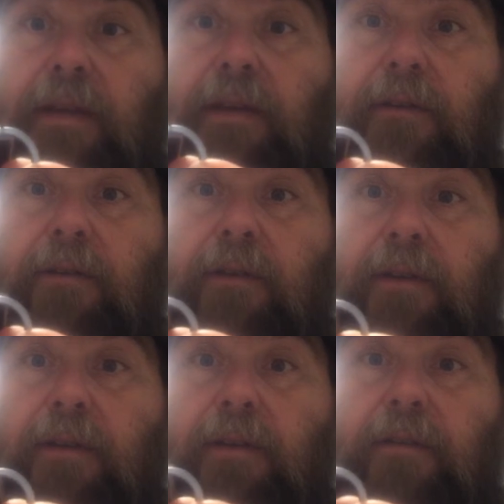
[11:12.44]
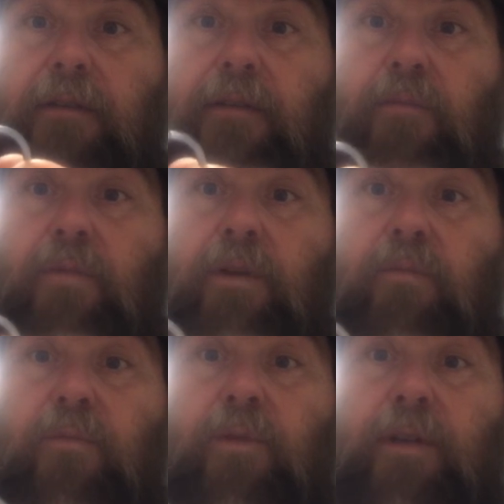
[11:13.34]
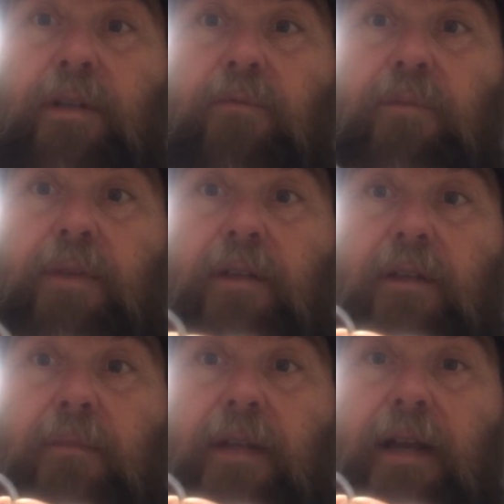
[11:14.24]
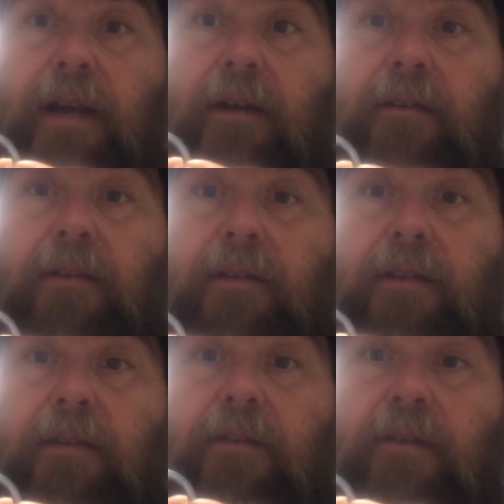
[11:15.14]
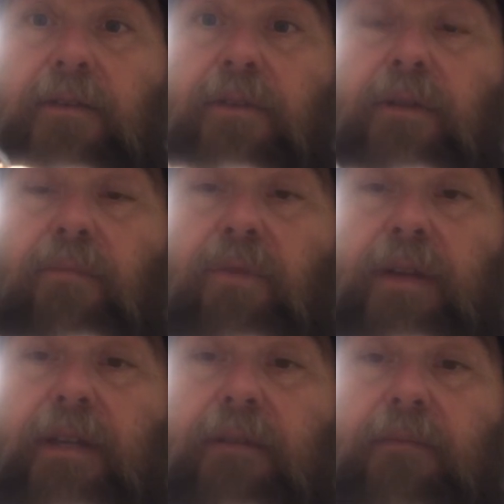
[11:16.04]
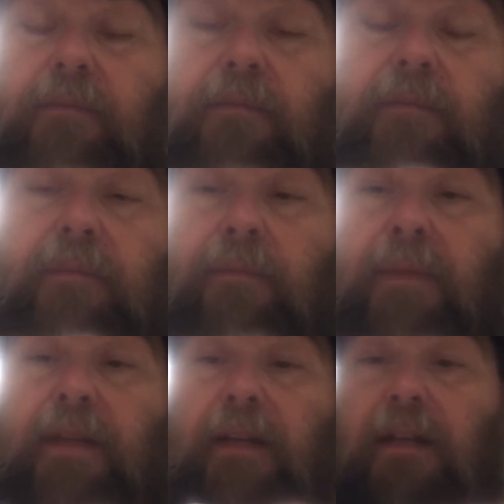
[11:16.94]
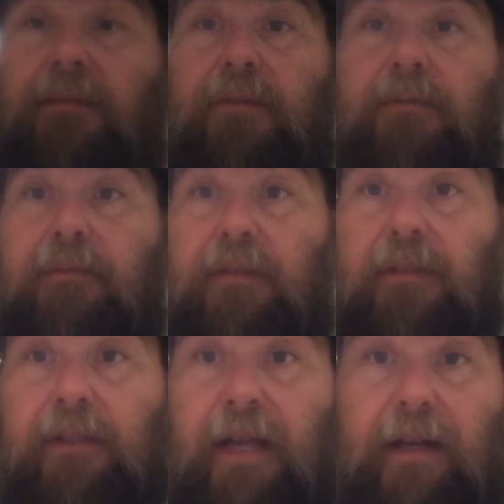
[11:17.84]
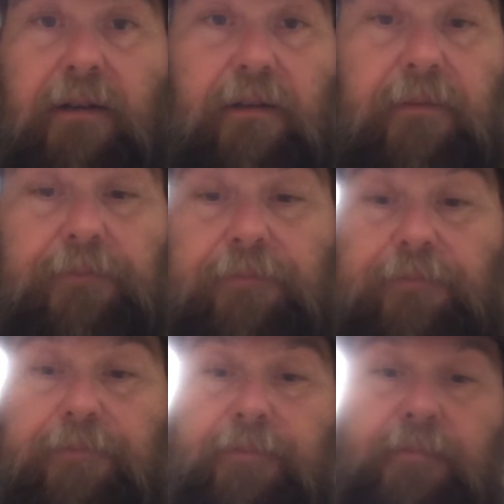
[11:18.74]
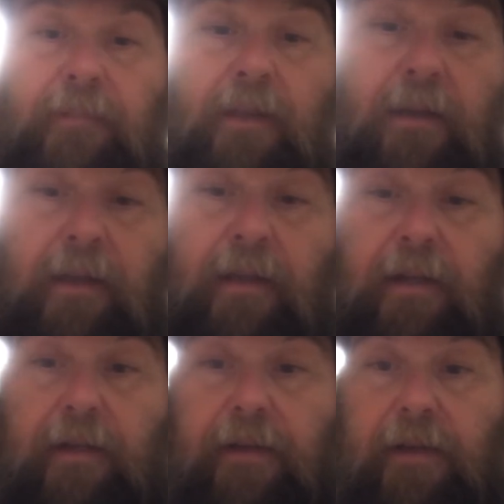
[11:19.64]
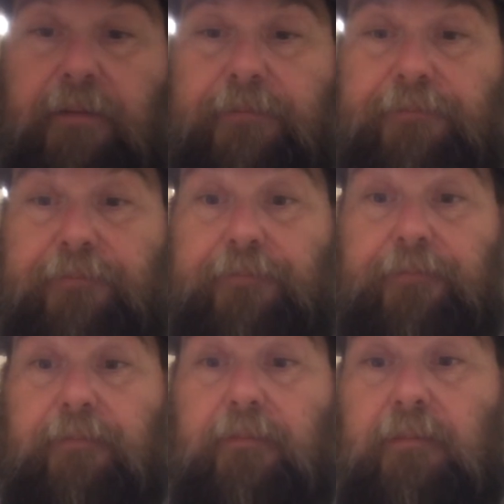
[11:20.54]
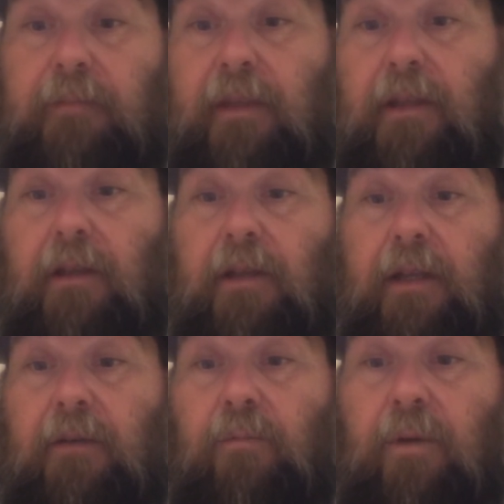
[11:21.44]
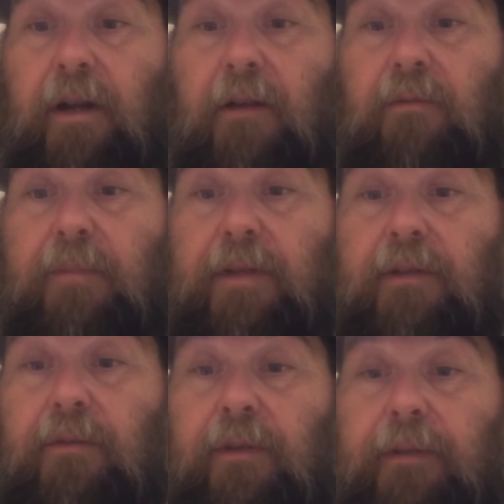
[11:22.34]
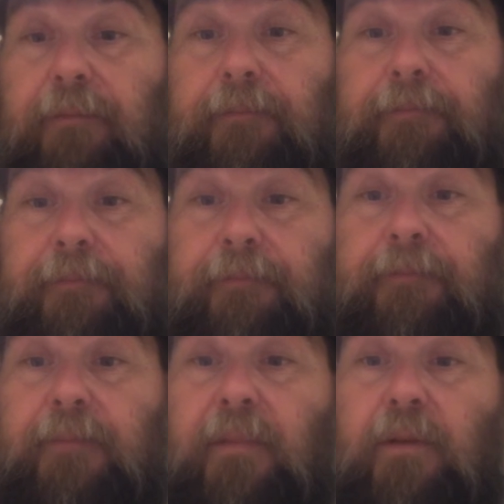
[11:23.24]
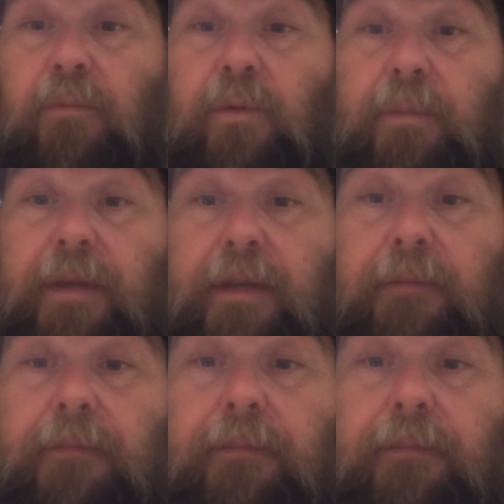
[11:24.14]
here, one end will be a little bit higher than the other, and you can make it level, line it up. Now, and what I will be doing will be